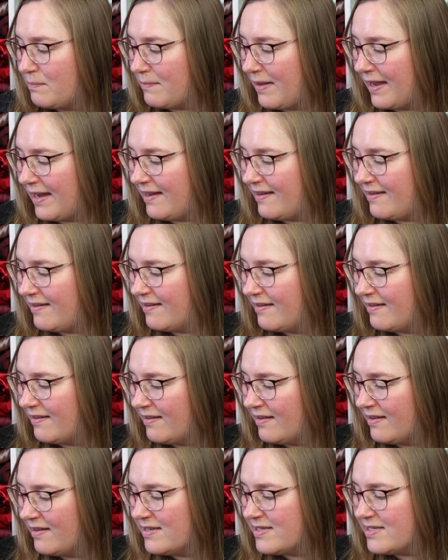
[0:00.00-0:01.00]
make
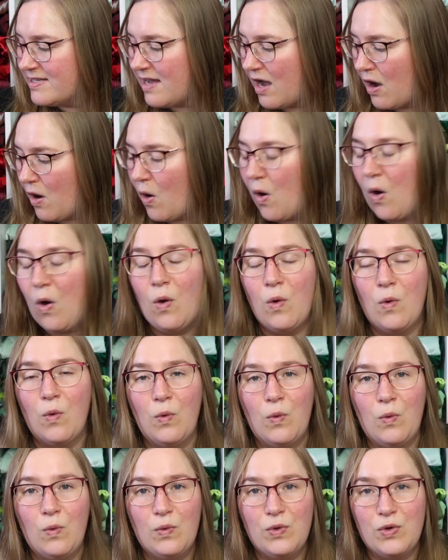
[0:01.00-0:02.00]
a
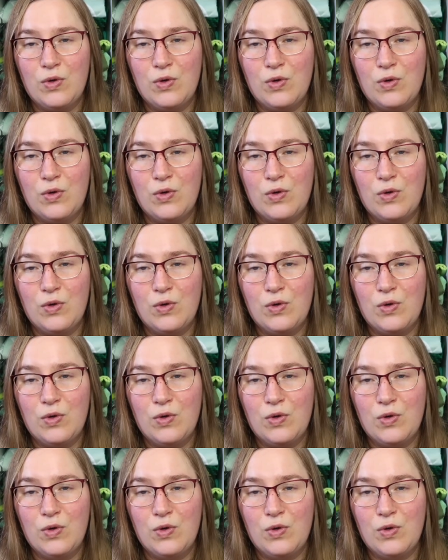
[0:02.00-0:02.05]
whole